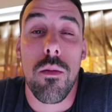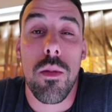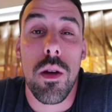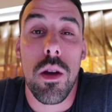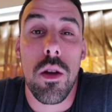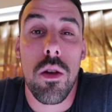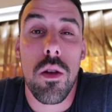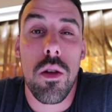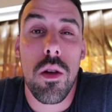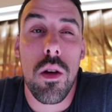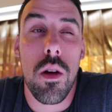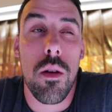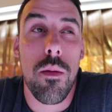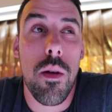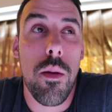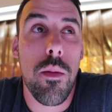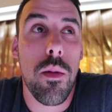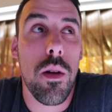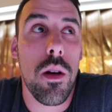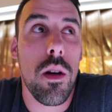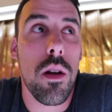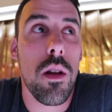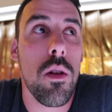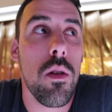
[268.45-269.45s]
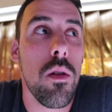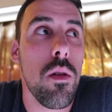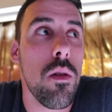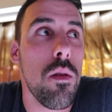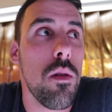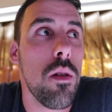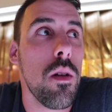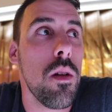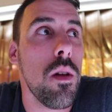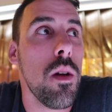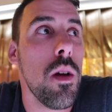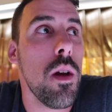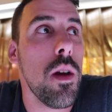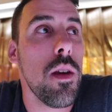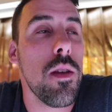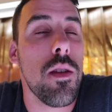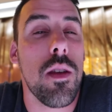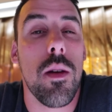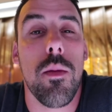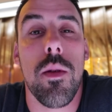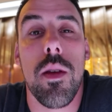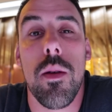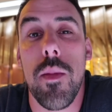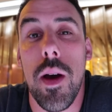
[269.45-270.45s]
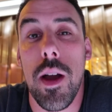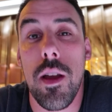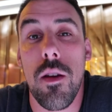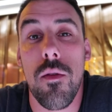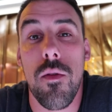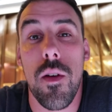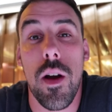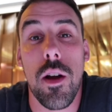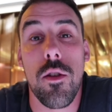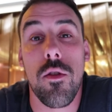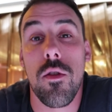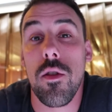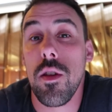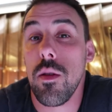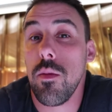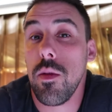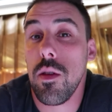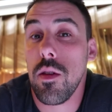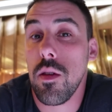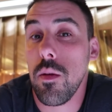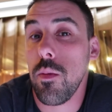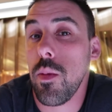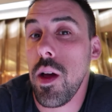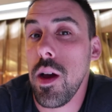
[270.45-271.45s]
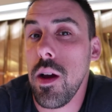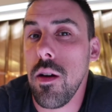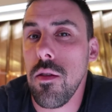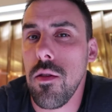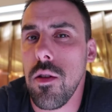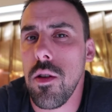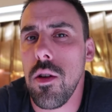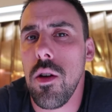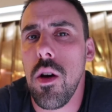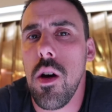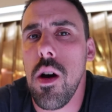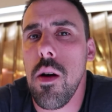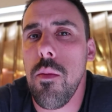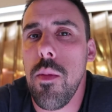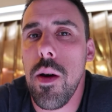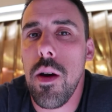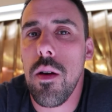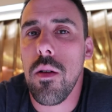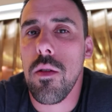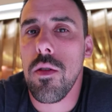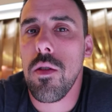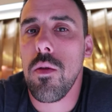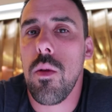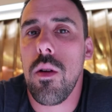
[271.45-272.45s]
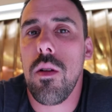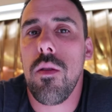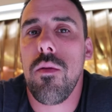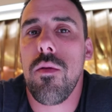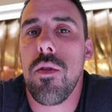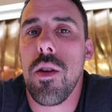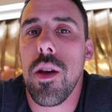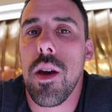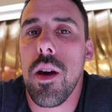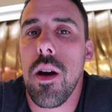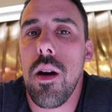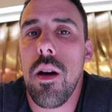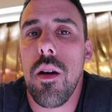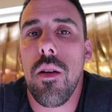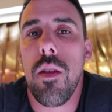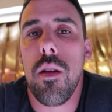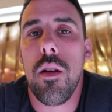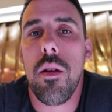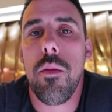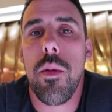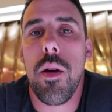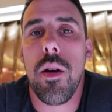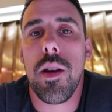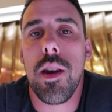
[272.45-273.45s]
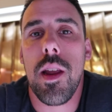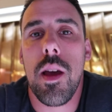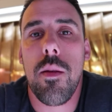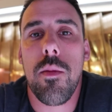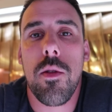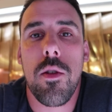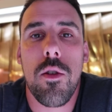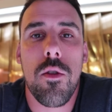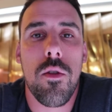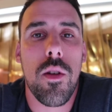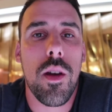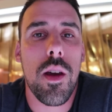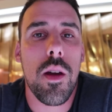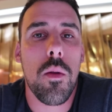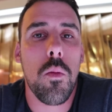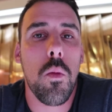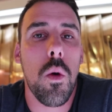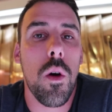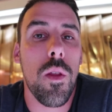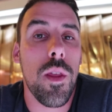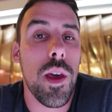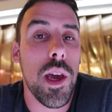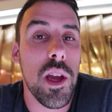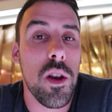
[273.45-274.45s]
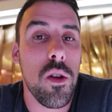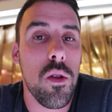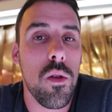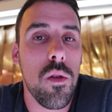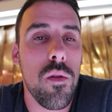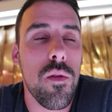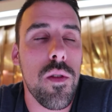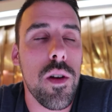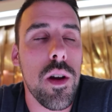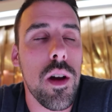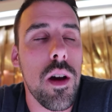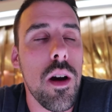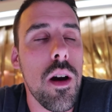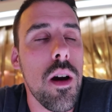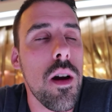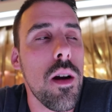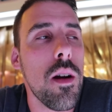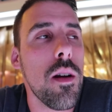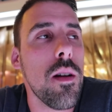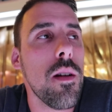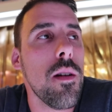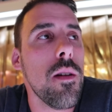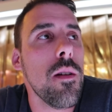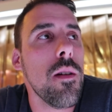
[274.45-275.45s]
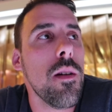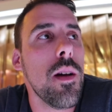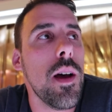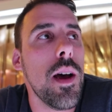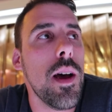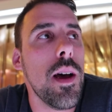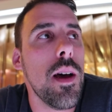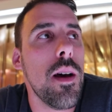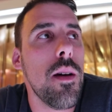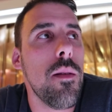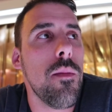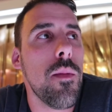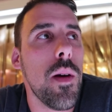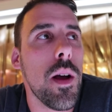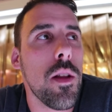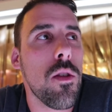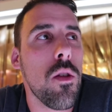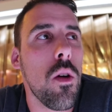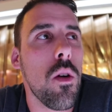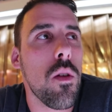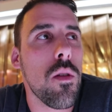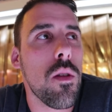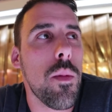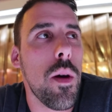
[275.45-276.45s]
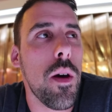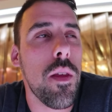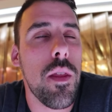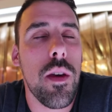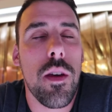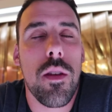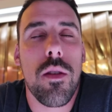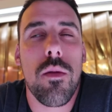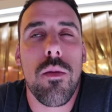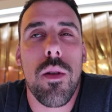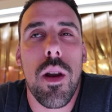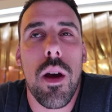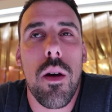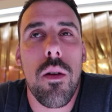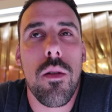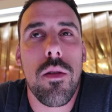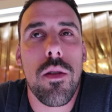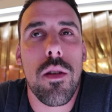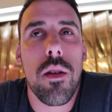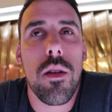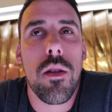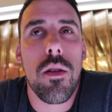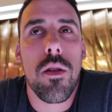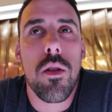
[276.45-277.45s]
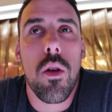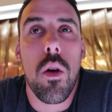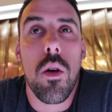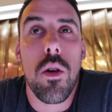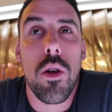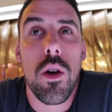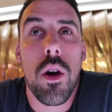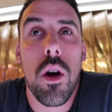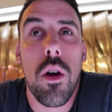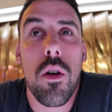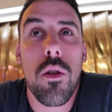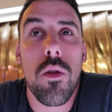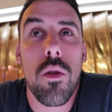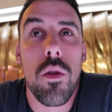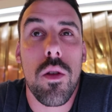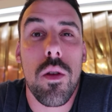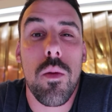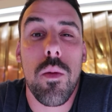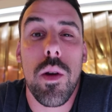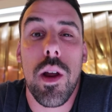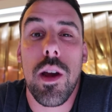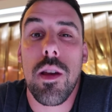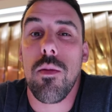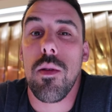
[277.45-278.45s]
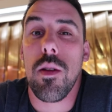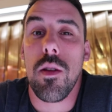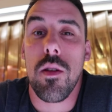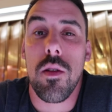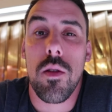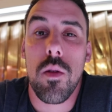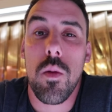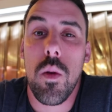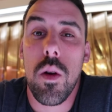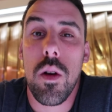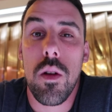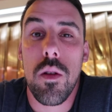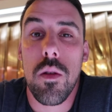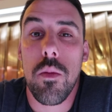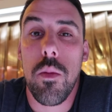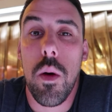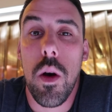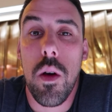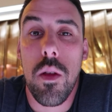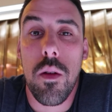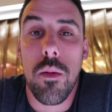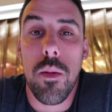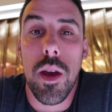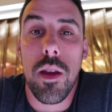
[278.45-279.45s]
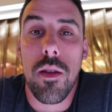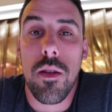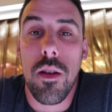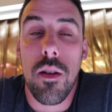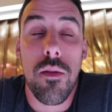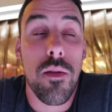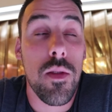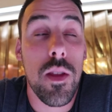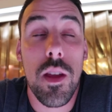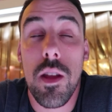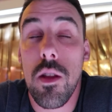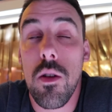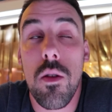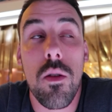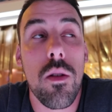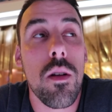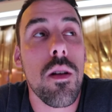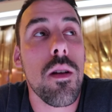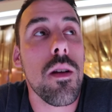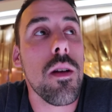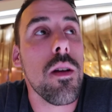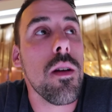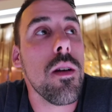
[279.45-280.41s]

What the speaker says: But you just gotta remember, you know, some of the manufacturers, some of the suppliers are not about a swirl-free car. They're about demonstrating what they can do for a car. I talked about this when I was at Scottish Car Show. Someone asked me, do swirls bother me and stuff, and they don't.